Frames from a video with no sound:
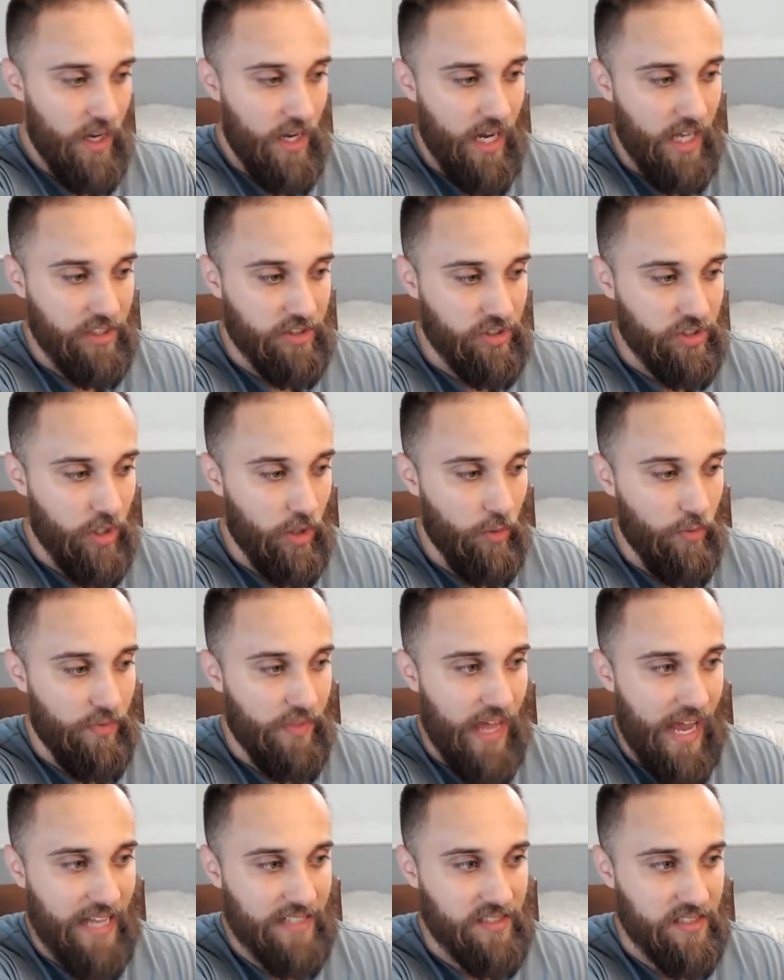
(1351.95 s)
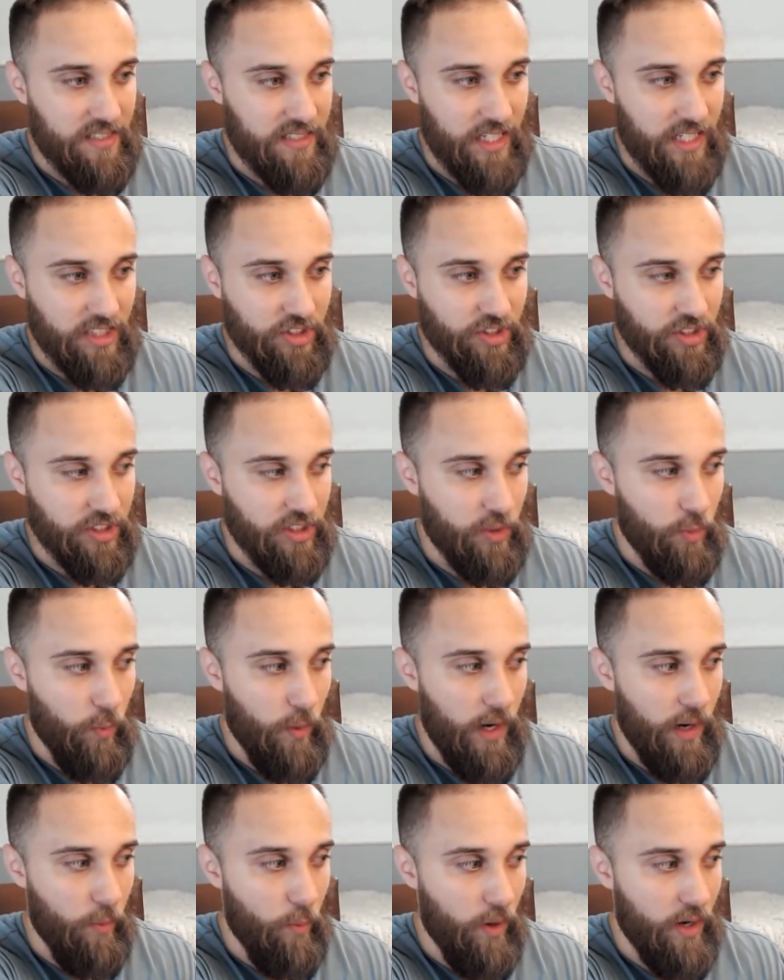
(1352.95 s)
And so that's essentially
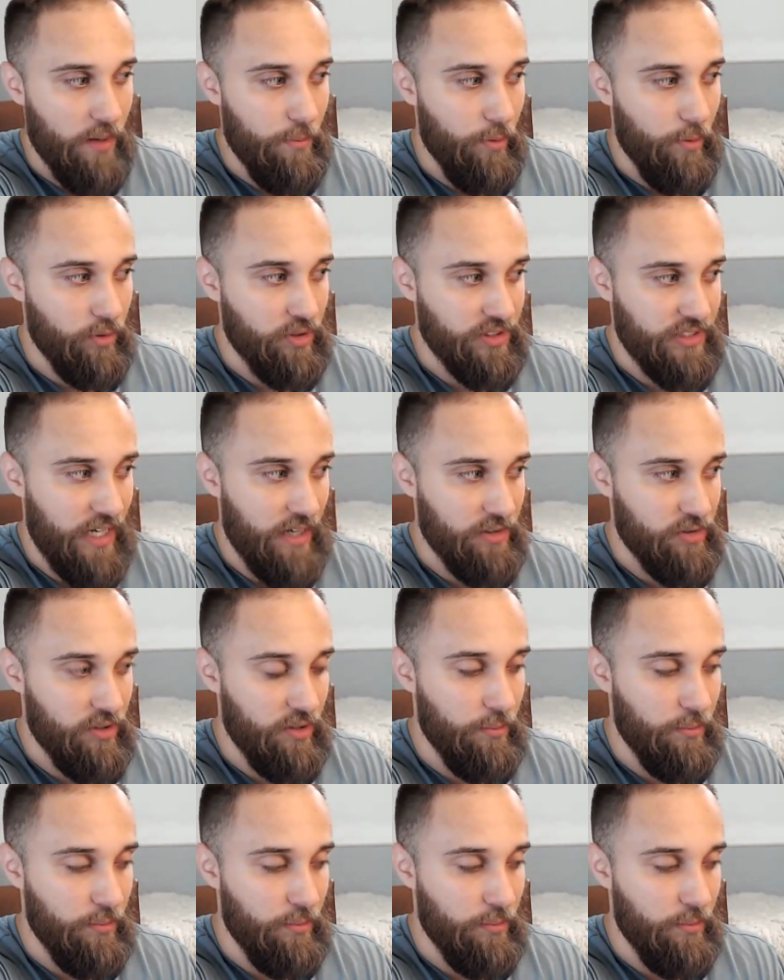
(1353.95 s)
what it boils down to.